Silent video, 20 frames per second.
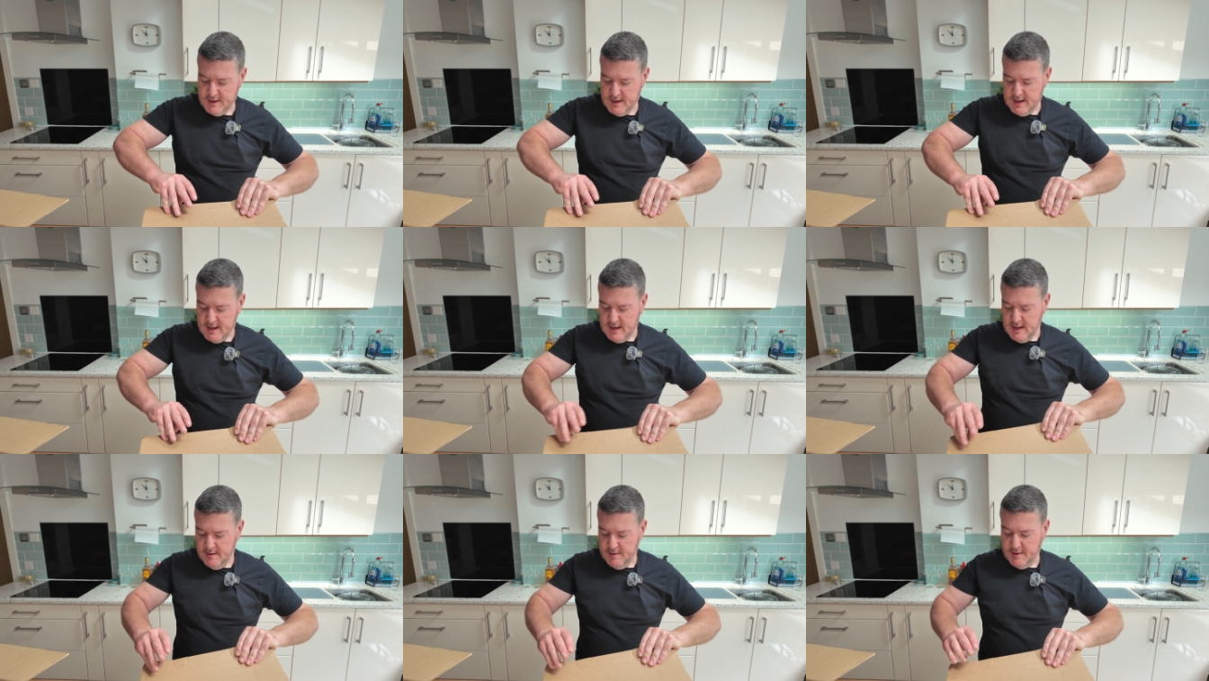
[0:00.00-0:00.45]

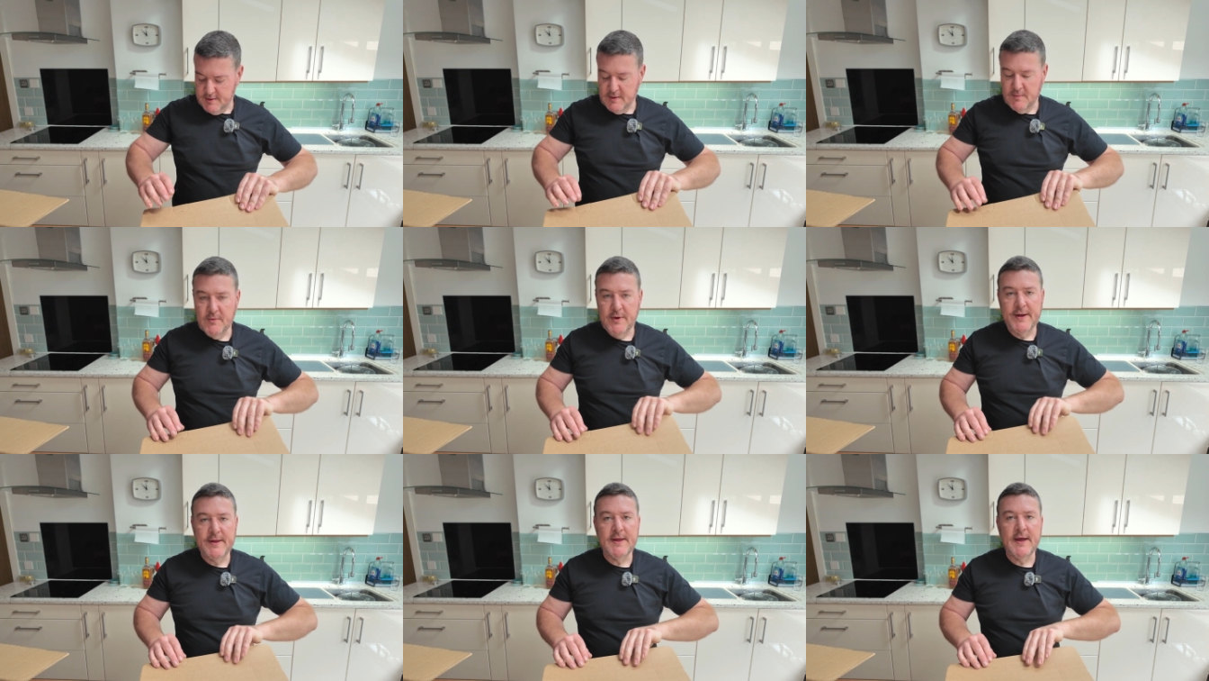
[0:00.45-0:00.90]
because I
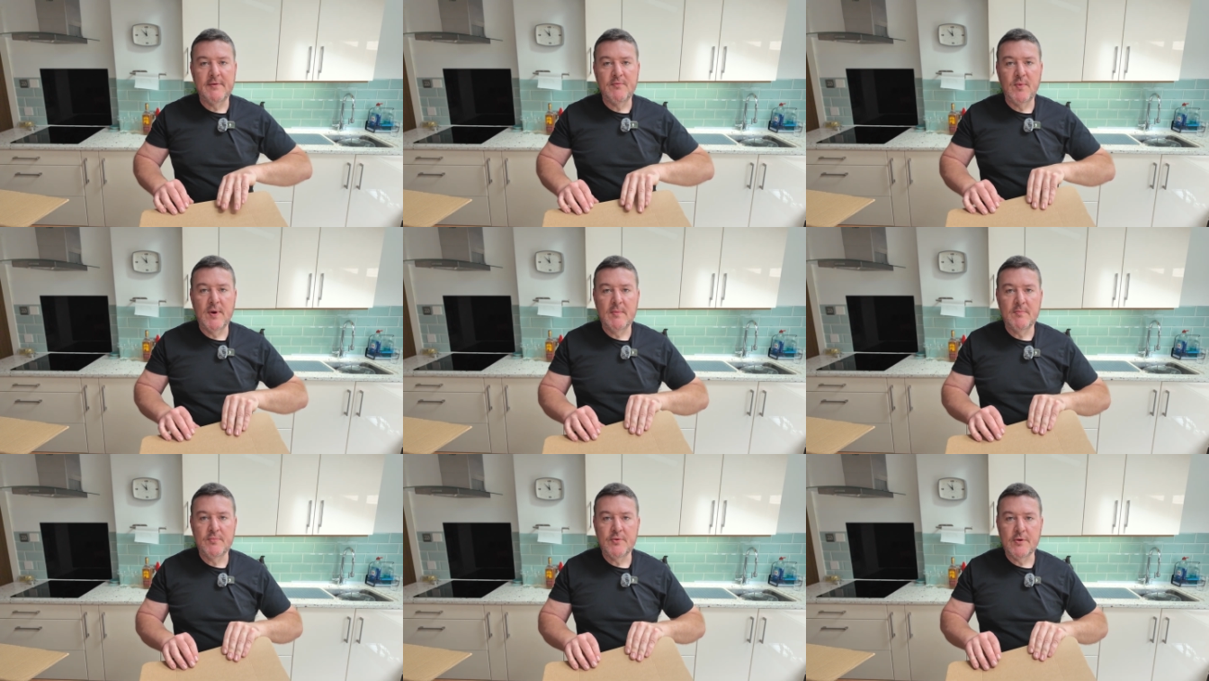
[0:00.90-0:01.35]
wanted to have
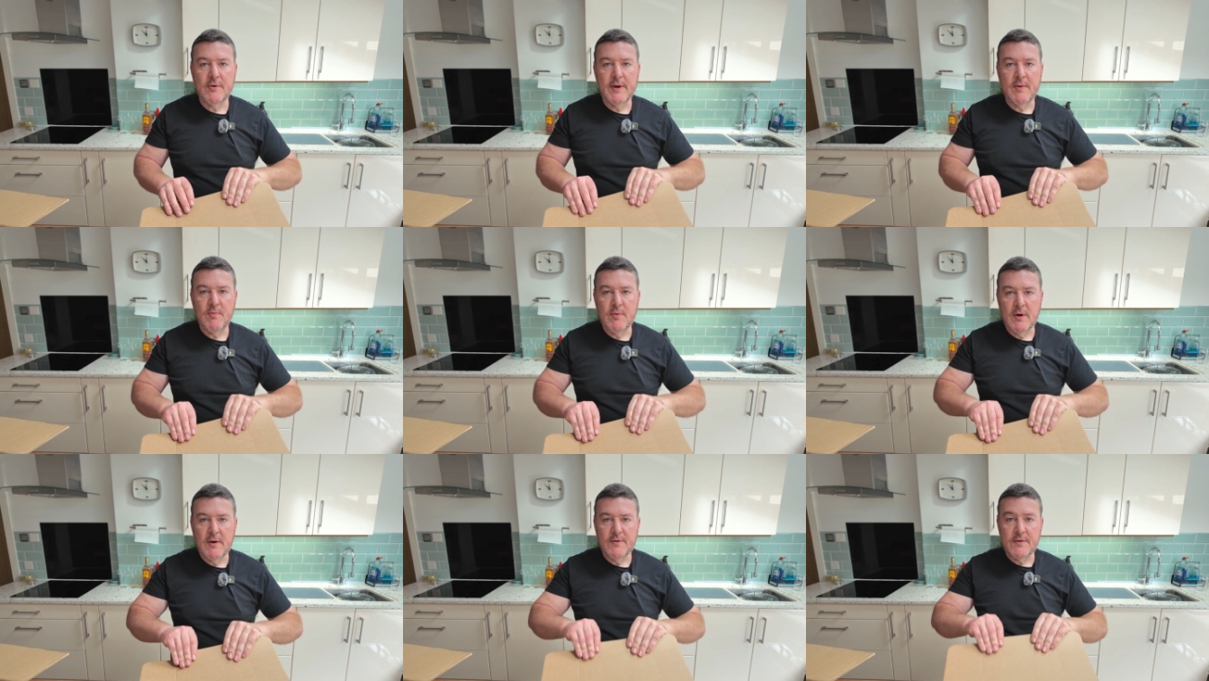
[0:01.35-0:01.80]
one
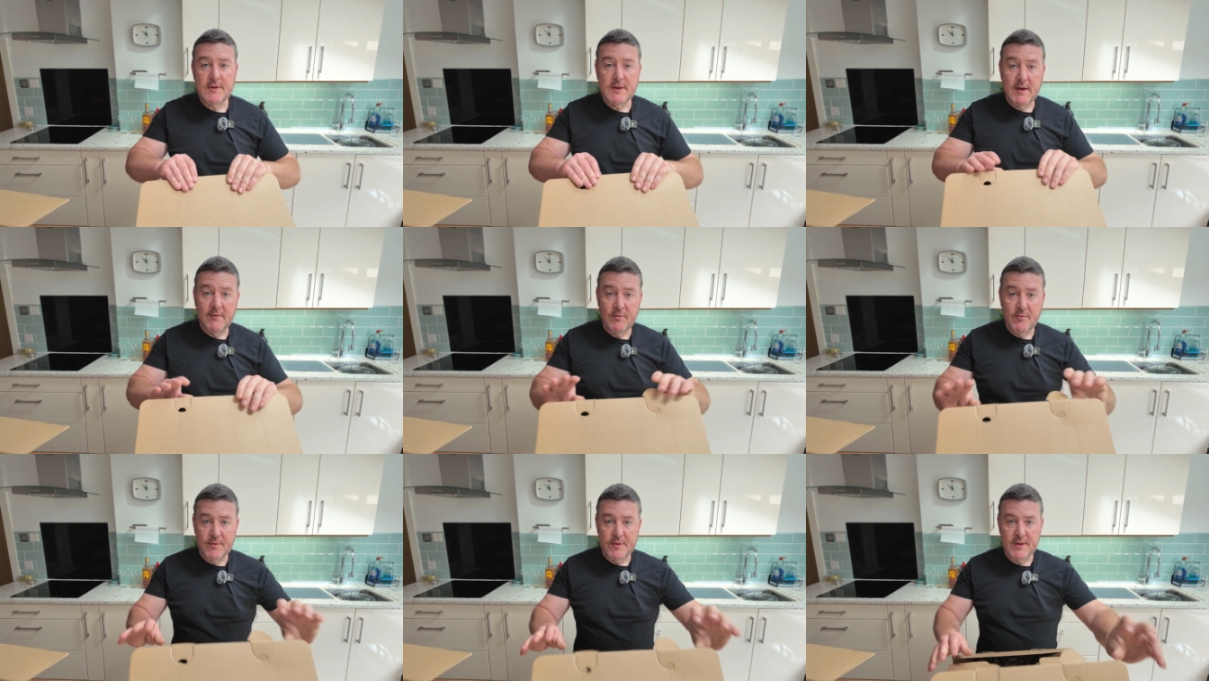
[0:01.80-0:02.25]
brewing whilst the
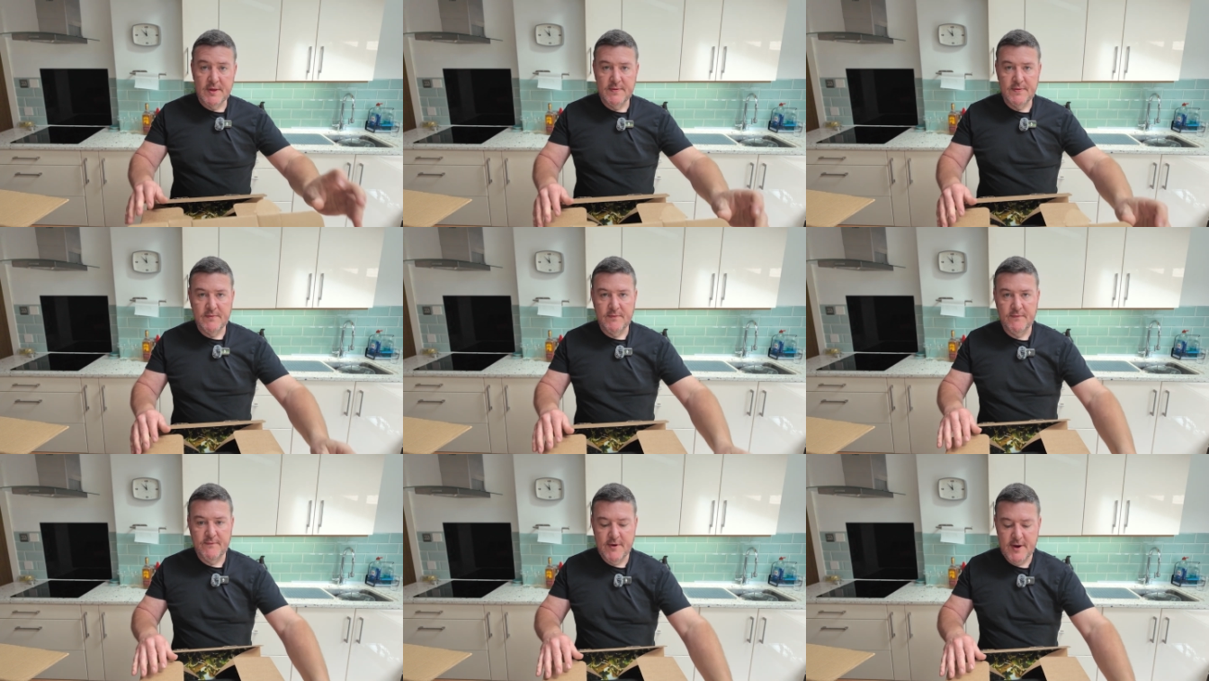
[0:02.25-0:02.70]
other was in
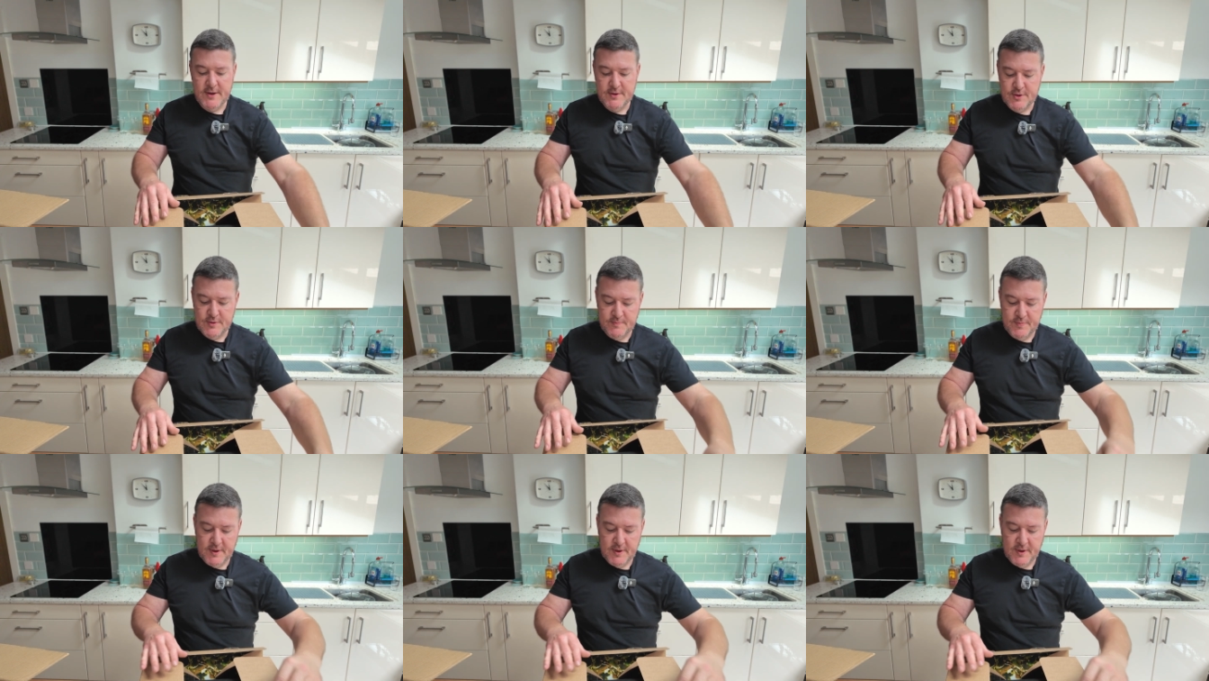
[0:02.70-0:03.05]
the fridge,